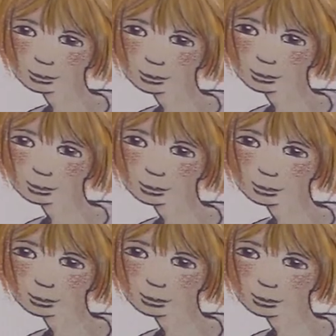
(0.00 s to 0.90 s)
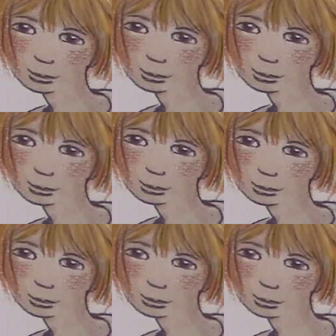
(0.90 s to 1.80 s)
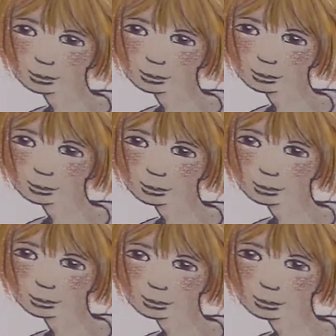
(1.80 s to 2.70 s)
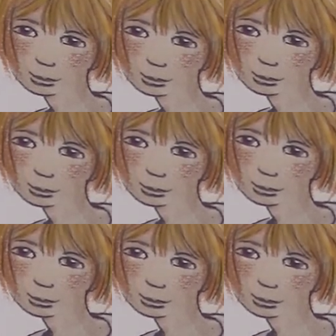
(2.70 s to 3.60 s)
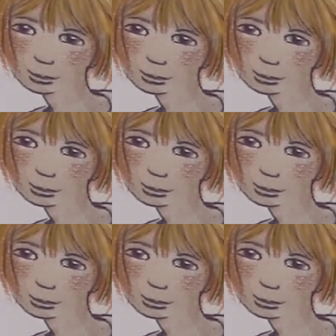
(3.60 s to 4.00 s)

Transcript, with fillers: And finally, that felt like enough.